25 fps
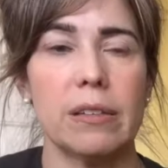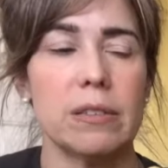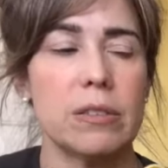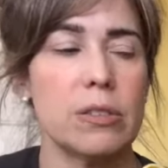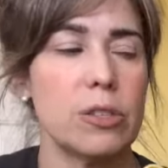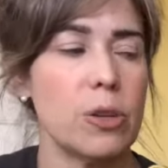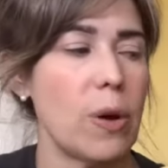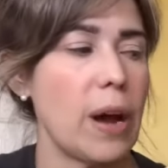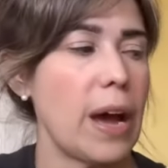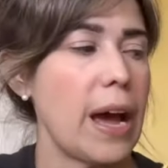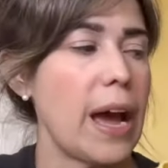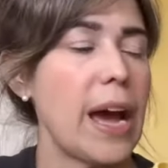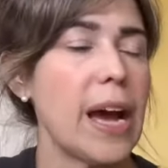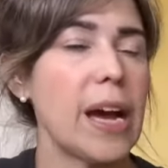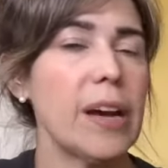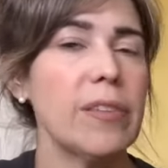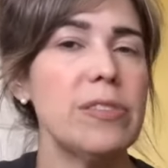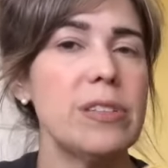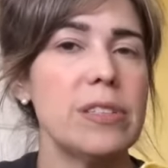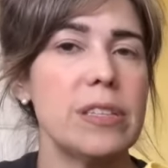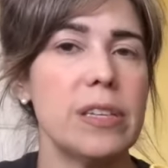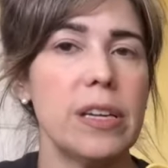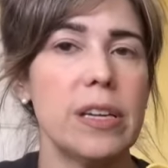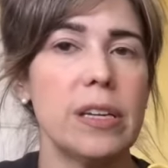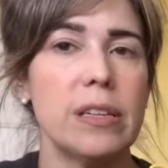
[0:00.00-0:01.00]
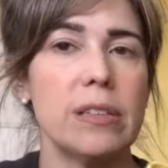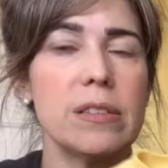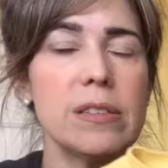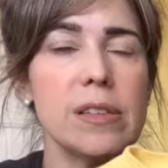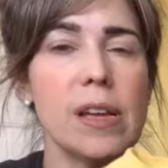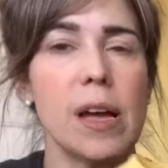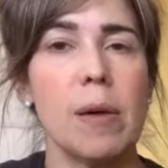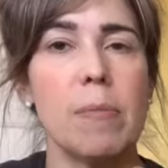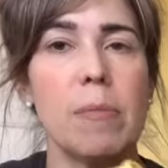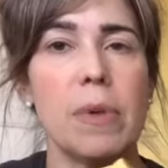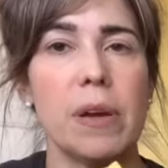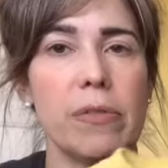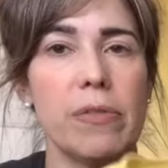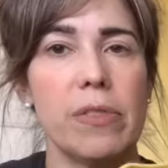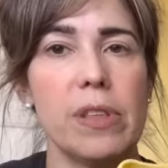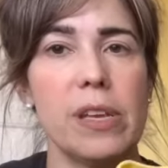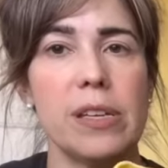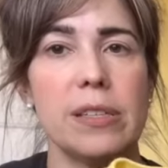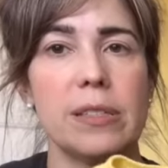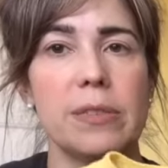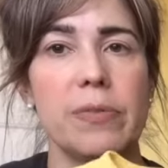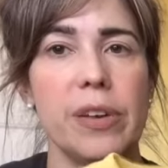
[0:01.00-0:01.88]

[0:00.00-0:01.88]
So I have seen some of these